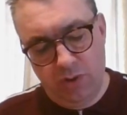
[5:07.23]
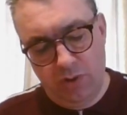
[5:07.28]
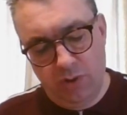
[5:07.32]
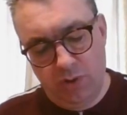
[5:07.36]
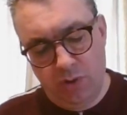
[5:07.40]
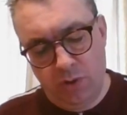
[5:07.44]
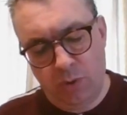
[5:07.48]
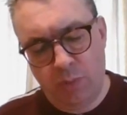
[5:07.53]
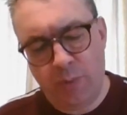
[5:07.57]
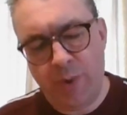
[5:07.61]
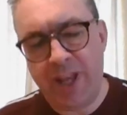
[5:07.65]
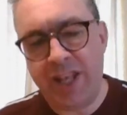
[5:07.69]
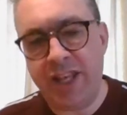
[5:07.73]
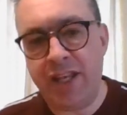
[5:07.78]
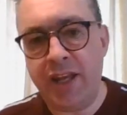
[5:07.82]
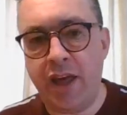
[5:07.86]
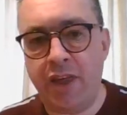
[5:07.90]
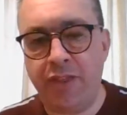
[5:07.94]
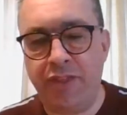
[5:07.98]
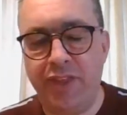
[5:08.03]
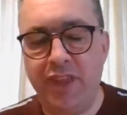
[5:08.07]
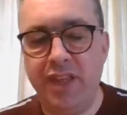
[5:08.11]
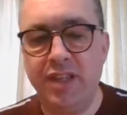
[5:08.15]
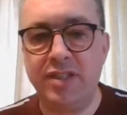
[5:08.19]
or when
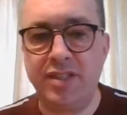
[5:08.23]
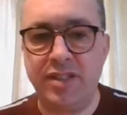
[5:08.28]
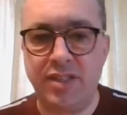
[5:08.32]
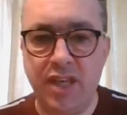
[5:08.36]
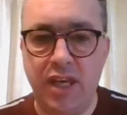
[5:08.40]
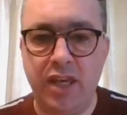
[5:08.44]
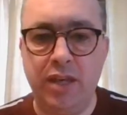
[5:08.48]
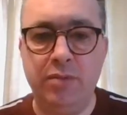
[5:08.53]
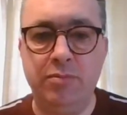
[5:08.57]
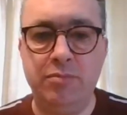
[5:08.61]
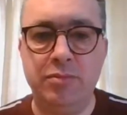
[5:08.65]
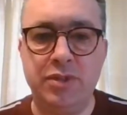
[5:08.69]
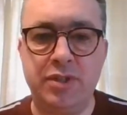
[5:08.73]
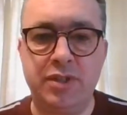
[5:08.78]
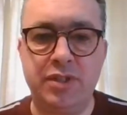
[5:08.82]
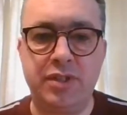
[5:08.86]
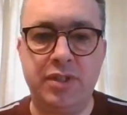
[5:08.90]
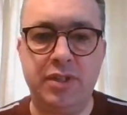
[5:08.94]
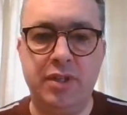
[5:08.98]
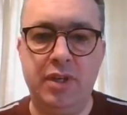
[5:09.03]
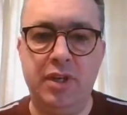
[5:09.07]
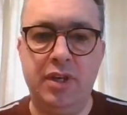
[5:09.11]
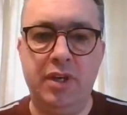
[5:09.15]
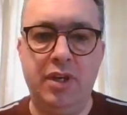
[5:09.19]
nothing
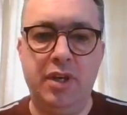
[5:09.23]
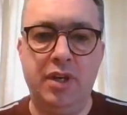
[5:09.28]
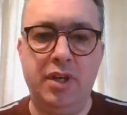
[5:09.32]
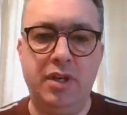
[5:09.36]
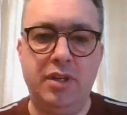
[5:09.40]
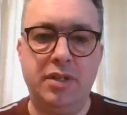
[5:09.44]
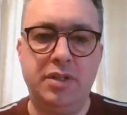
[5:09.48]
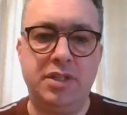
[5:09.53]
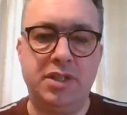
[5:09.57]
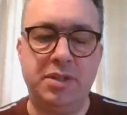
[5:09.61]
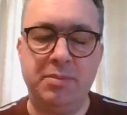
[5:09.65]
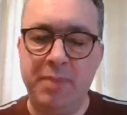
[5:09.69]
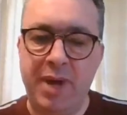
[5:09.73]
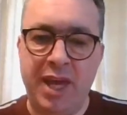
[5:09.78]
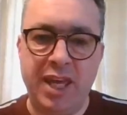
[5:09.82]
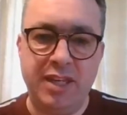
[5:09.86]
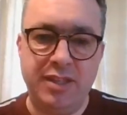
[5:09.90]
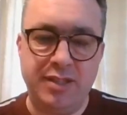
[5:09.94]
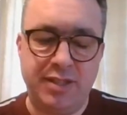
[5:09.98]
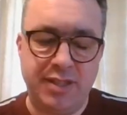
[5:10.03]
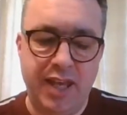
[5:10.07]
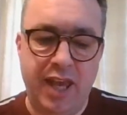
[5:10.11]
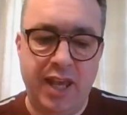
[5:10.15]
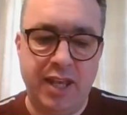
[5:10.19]
seems to make
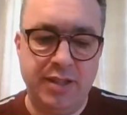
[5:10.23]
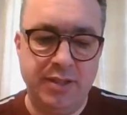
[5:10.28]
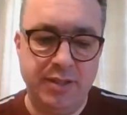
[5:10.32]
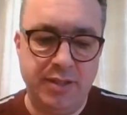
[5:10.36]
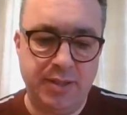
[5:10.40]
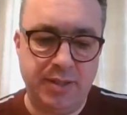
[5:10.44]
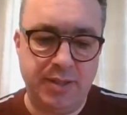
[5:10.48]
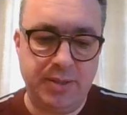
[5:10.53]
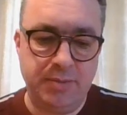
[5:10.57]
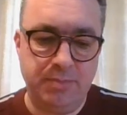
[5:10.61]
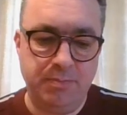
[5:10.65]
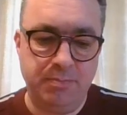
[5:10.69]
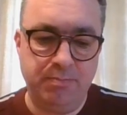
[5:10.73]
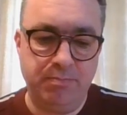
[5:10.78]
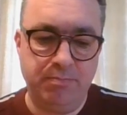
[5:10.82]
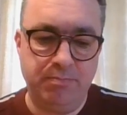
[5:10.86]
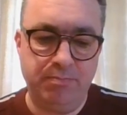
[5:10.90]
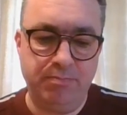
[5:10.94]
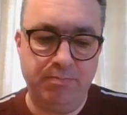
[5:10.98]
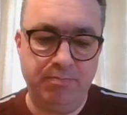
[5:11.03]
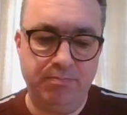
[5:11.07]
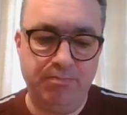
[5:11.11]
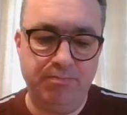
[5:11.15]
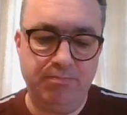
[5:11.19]
sense.
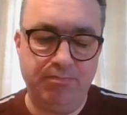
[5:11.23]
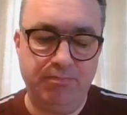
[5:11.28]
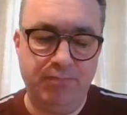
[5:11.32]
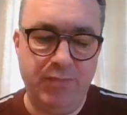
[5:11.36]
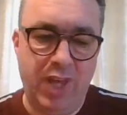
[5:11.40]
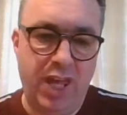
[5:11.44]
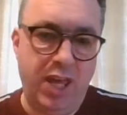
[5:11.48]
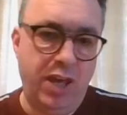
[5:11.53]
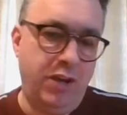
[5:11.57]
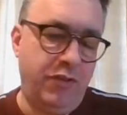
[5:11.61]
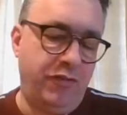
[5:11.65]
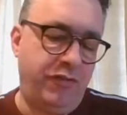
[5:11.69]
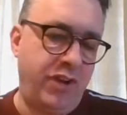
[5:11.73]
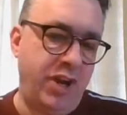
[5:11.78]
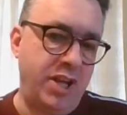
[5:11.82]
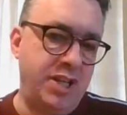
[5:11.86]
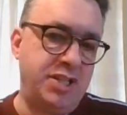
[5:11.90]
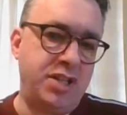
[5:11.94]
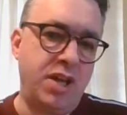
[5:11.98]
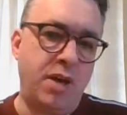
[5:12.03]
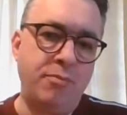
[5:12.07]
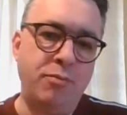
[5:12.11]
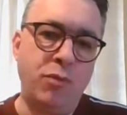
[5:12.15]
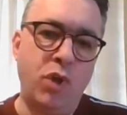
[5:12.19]

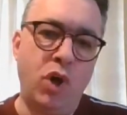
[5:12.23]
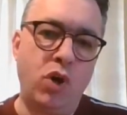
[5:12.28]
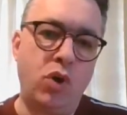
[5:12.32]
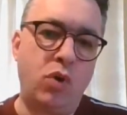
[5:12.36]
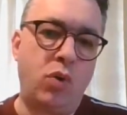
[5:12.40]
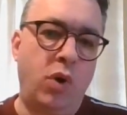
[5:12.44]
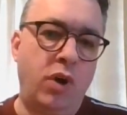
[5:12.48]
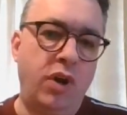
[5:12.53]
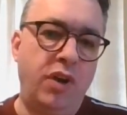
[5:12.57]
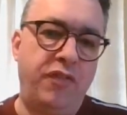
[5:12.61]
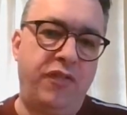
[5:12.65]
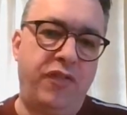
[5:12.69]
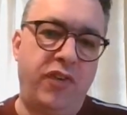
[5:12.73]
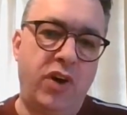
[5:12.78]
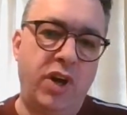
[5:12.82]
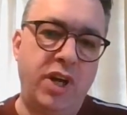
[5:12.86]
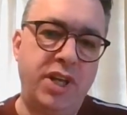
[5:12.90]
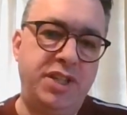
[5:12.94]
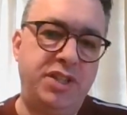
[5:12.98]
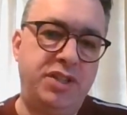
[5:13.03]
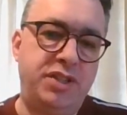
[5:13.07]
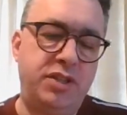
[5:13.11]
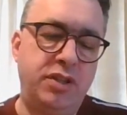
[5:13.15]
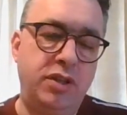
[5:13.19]
Friends, I'm not
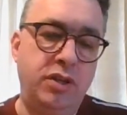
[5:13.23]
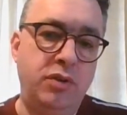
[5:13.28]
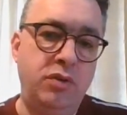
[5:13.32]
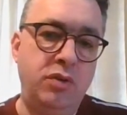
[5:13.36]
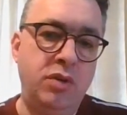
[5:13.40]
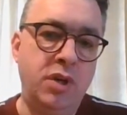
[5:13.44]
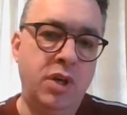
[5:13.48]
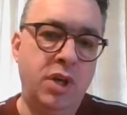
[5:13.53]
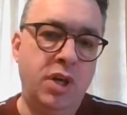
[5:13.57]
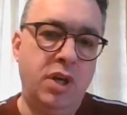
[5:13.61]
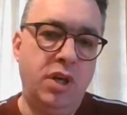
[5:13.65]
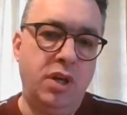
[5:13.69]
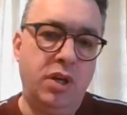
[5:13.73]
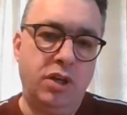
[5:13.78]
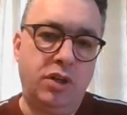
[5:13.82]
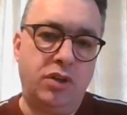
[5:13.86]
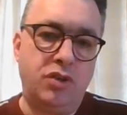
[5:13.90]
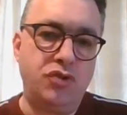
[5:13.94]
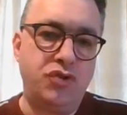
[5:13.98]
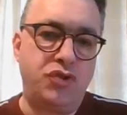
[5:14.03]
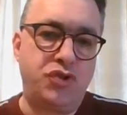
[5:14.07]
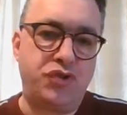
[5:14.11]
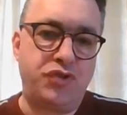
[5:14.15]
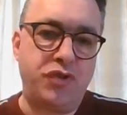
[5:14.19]
qualified to
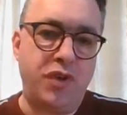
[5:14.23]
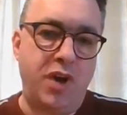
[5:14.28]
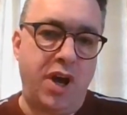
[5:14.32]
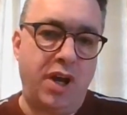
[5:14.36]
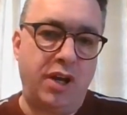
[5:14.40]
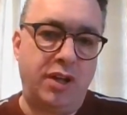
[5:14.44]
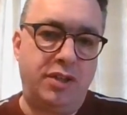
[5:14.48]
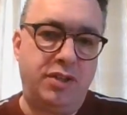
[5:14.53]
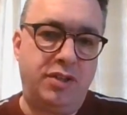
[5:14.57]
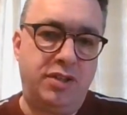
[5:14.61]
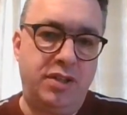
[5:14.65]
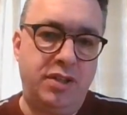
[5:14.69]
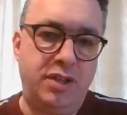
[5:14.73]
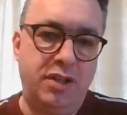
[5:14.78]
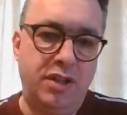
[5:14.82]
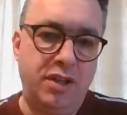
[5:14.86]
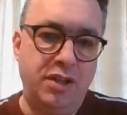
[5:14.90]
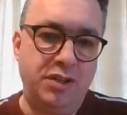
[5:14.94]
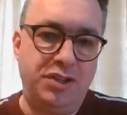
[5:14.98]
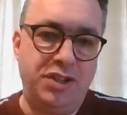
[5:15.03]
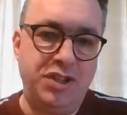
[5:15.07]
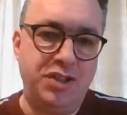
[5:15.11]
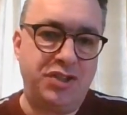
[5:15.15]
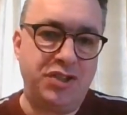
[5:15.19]
construct,
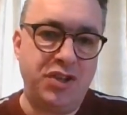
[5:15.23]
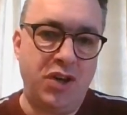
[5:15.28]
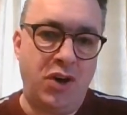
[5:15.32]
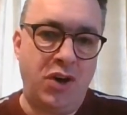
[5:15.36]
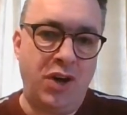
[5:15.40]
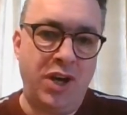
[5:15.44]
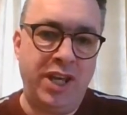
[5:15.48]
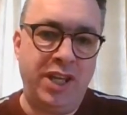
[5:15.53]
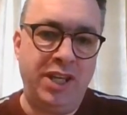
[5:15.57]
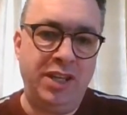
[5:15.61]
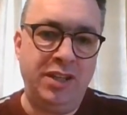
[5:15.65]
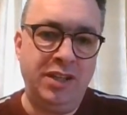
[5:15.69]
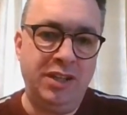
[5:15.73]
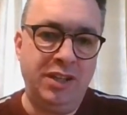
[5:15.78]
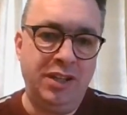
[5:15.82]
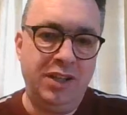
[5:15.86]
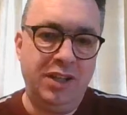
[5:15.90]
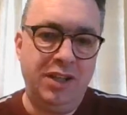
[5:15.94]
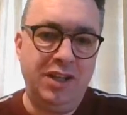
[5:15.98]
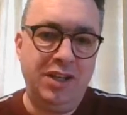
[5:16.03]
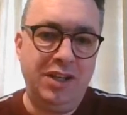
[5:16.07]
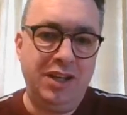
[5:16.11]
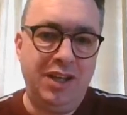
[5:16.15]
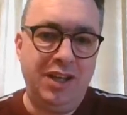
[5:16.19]
design
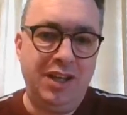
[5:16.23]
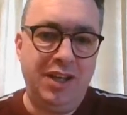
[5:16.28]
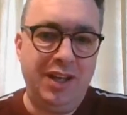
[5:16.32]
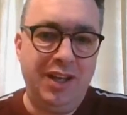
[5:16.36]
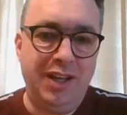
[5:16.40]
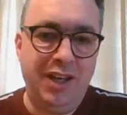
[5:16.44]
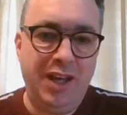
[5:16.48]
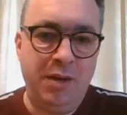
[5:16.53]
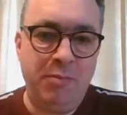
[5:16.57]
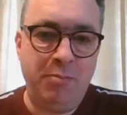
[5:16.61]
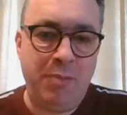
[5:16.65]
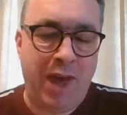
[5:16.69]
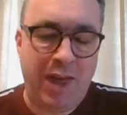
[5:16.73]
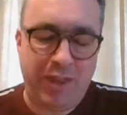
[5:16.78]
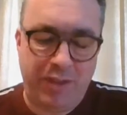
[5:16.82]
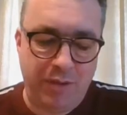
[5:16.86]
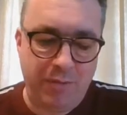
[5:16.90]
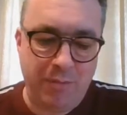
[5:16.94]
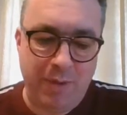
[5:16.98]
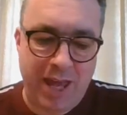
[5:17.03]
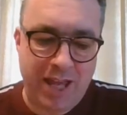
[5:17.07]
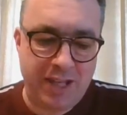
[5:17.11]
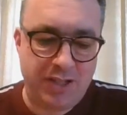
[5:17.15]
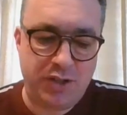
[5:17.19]
a
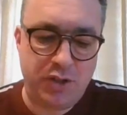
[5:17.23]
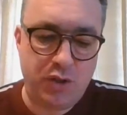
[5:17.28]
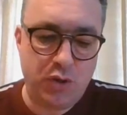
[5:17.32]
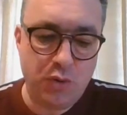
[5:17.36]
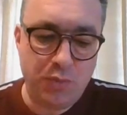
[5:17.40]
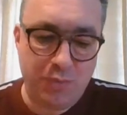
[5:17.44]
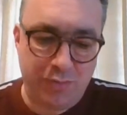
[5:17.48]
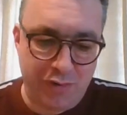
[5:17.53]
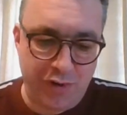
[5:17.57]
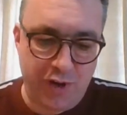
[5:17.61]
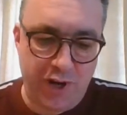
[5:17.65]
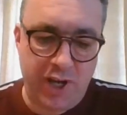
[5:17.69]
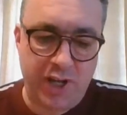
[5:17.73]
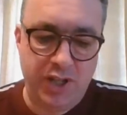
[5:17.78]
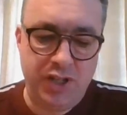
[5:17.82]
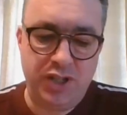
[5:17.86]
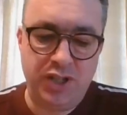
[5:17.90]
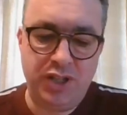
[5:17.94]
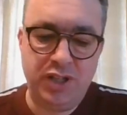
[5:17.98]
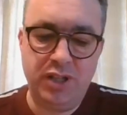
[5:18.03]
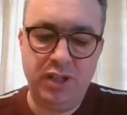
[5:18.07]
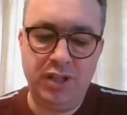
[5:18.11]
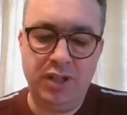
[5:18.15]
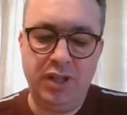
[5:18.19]
mathematical
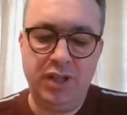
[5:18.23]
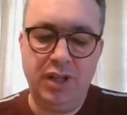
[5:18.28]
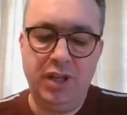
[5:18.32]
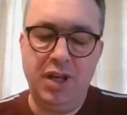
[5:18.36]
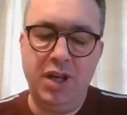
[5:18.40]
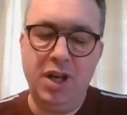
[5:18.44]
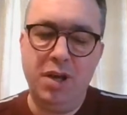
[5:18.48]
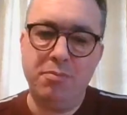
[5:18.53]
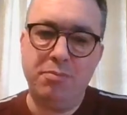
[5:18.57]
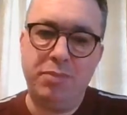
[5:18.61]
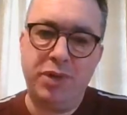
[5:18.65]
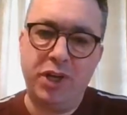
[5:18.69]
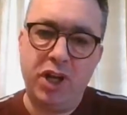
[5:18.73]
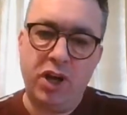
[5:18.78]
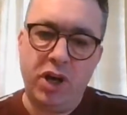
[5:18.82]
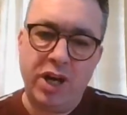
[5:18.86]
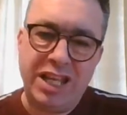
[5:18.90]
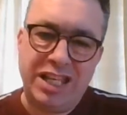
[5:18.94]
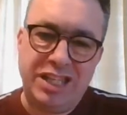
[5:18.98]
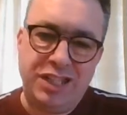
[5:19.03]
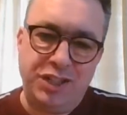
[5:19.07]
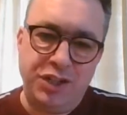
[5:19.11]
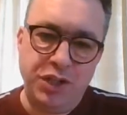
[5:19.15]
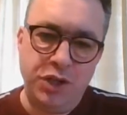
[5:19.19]
bridge, but
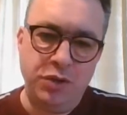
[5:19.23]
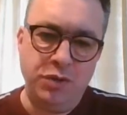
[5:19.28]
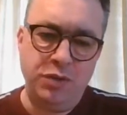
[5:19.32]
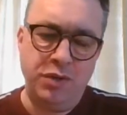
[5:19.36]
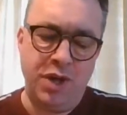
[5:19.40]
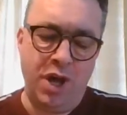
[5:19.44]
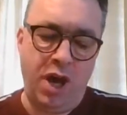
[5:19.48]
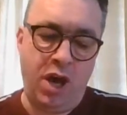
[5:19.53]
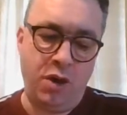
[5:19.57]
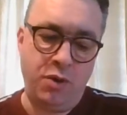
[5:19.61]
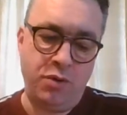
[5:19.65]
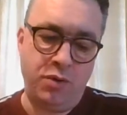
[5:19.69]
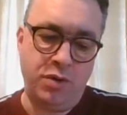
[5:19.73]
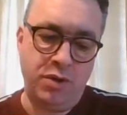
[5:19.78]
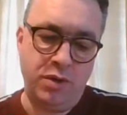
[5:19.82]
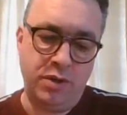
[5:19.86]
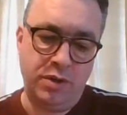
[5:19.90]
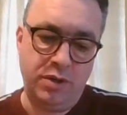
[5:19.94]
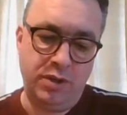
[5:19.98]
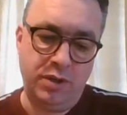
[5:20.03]
I do know